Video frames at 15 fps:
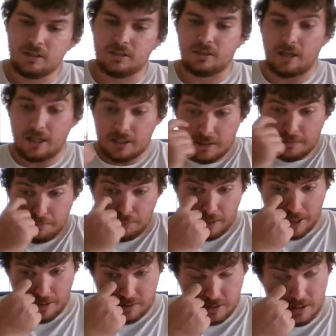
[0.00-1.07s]
Thoughts and
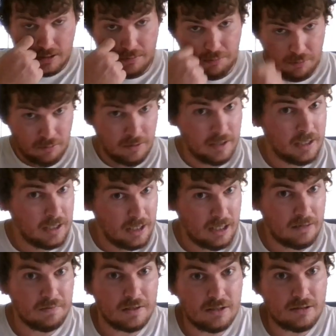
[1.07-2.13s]
Prayers is a pretty
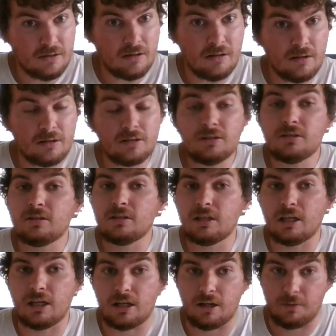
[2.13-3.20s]
heavy song,
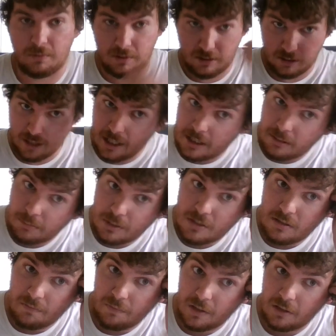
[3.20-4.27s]
and I really like the
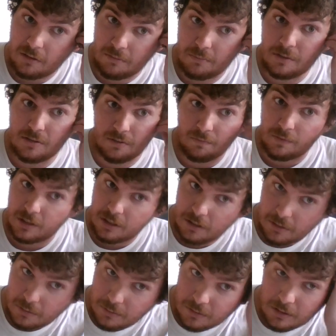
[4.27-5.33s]
music video. Music
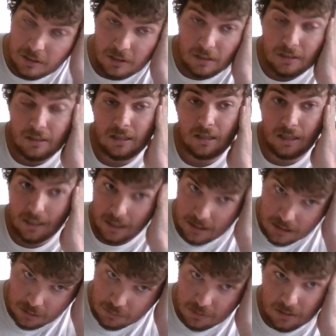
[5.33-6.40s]
video, I
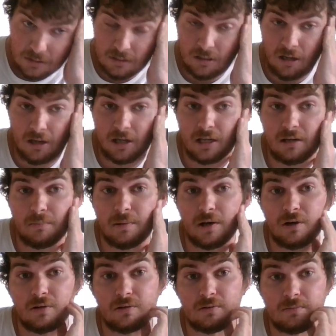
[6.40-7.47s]
guess, was talking
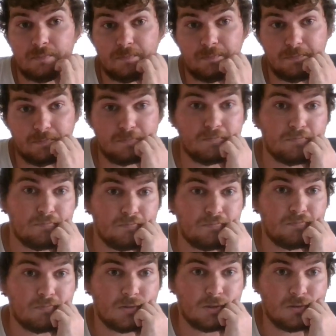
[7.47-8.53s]
about
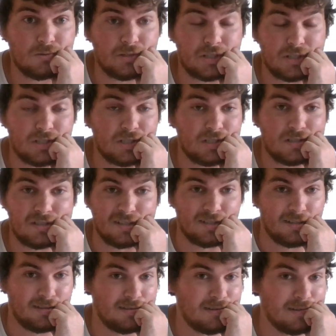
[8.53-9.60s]
Christians
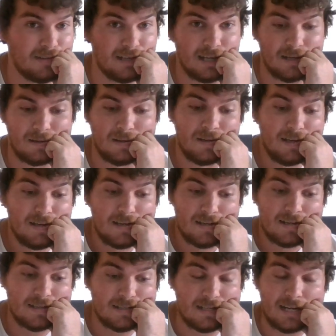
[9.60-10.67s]
and all that,
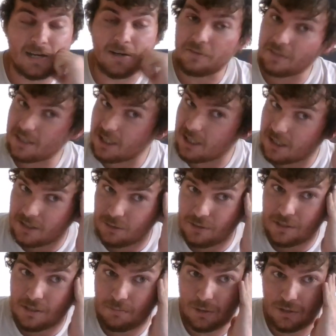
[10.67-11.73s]
because I don't think
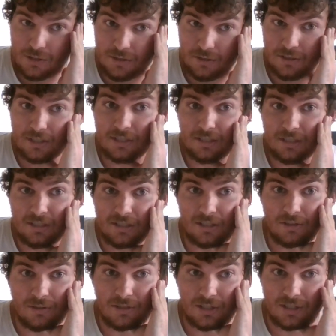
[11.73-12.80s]
Chris Motionless is a
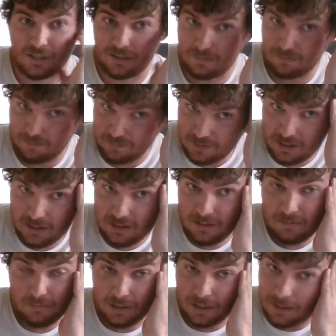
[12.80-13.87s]
Christian,
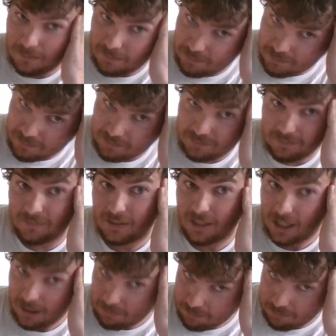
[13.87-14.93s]
but
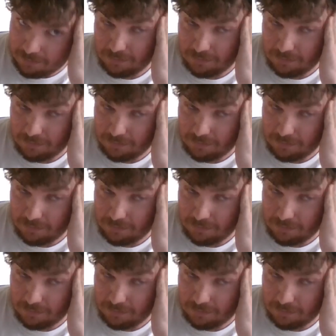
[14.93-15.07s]
hey,